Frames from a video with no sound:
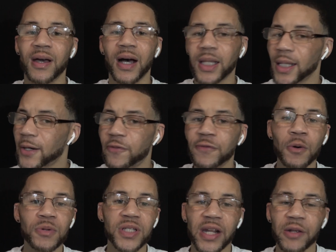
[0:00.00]
A lot of
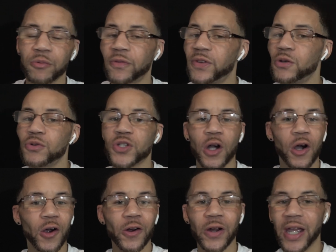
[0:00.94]
phones that he reviews
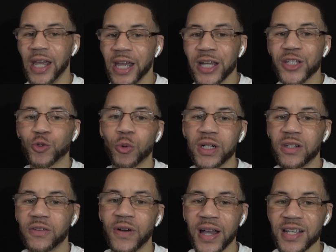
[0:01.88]
are Android
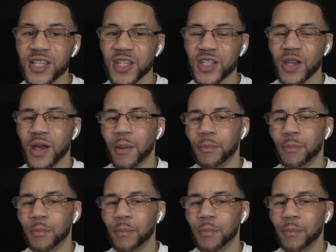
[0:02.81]
devices.